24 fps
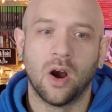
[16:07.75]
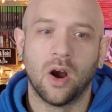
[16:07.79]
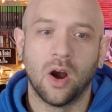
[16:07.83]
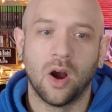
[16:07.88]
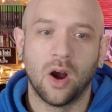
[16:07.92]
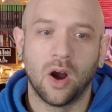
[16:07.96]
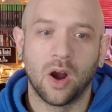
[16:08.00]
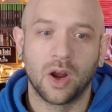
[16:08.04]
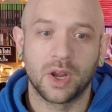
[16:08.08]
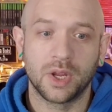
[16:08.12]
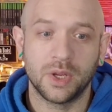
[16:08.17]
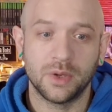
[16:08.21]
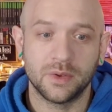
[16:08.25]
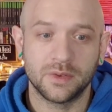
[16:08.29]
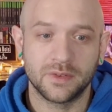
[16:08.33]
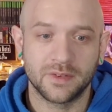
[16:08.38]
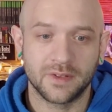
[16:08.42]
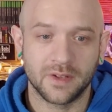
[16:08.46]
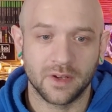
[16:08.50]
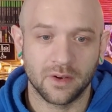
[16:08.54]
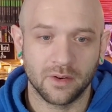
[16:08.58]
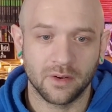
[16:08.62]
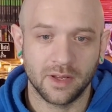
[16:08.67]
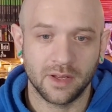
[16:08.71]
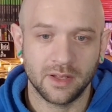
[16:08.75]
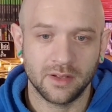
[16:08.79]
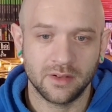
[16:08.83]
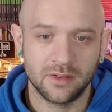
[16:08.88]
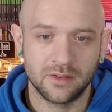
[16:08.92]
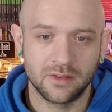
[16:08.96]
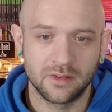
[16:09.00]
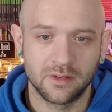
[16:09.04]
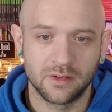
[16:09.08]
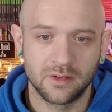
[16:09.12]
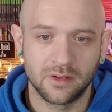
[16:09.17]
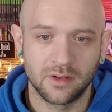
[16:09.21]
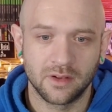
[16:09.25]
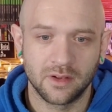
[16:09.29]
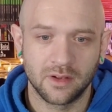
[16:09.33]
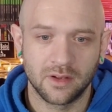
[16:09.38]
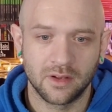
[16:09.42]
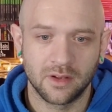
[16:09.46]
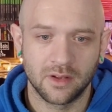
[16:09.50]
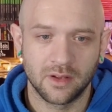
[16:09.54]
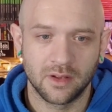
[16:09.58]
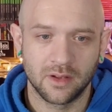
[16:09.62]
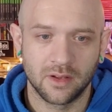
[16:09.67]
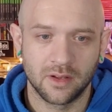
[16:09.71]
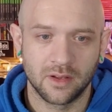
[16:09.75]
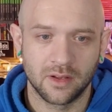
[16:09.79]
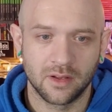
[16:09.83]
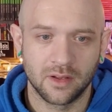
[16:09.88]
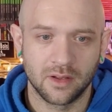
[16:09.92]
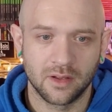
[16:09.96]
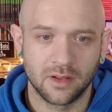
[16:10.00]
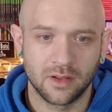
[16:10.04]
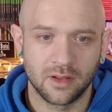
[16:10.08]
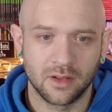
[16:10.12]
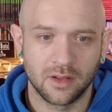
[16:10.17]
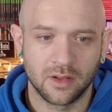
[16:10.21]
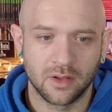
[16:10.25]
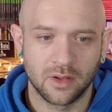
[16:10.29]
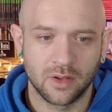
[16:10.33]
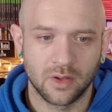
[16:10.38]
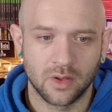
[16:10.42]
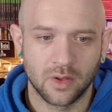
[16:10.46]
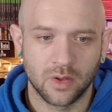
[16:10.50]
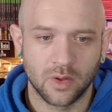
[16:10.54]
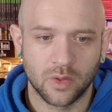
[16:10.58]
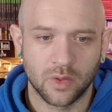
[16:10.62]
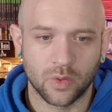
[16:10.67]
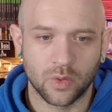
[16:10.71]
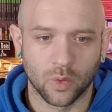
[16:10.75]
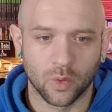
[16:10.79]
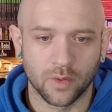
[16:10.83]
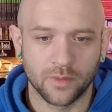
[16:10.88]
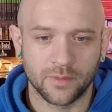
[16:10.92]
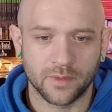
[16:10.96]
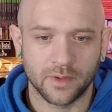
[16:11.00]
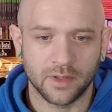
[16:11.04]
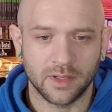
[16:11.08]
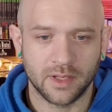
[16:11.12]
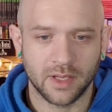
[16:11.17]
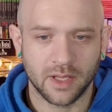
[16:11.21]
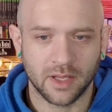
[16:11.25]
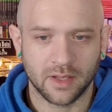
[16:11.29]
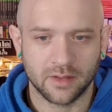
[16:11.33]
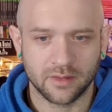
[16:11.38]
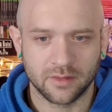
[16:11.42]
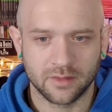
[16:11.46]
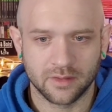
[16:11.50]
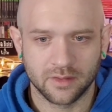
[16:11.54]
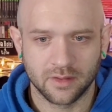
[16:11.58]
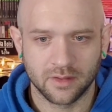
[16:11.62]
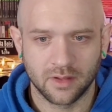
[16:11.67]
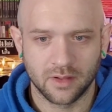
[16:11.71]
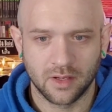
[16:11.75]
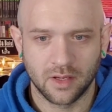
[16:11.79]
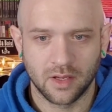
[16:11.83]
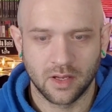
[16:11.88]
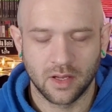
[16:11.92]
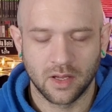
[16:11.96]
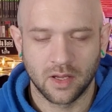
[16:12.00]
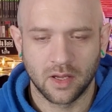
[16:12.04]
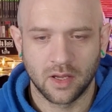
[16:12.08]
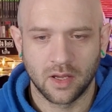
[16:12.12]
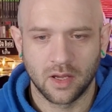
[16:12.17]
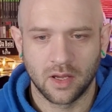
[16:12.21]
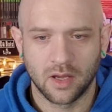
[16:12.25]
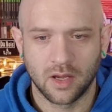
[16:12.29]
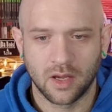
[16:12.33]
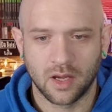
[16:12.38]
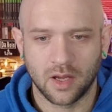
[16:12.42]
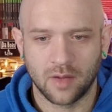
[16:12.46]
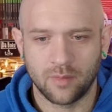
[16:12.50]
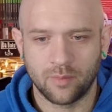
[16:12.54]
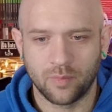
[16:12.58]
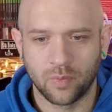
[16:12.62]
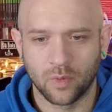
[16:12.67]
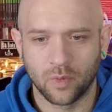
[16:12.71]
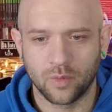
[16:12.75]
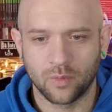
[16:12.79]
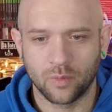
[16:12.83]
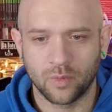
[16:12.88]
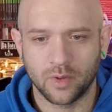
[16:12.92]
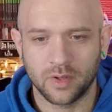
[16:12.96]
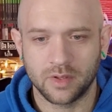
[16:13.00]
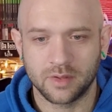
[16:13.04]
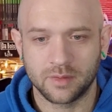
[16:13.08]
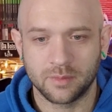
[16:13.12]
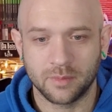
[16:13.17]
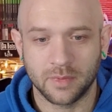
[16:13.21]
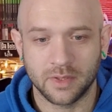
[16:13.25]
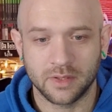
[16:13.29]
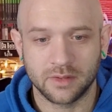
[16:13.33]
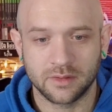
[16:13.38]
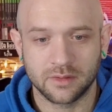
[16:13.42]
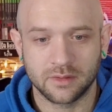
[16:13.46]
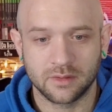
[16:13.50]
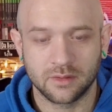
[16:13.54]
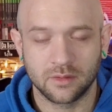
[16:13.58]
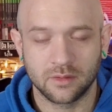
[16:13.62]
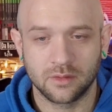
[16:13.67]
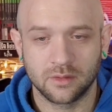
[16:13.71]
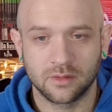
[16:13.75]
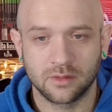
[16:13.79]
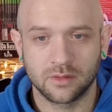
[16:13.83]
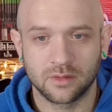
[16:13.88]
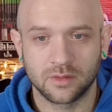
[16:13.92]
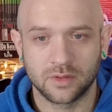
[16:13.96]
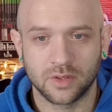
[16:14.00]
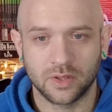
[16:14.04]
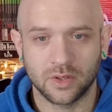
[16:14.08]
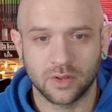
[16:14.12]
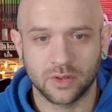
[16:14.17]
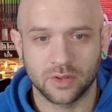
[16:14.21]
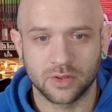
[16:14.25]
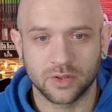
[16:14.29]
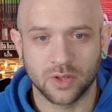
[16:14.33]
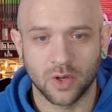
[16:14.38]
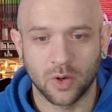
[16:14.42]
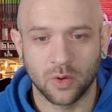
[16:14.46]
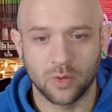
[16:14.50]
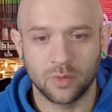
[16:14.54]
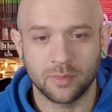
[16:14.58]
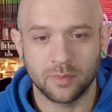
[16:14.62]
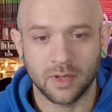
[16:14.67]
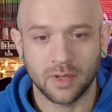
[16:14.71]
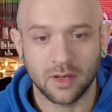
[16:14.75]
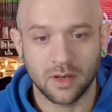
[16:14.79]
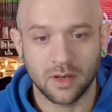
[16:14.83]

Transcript: Are you serious? Thorfinn, yes. I've borne witness to your atonement.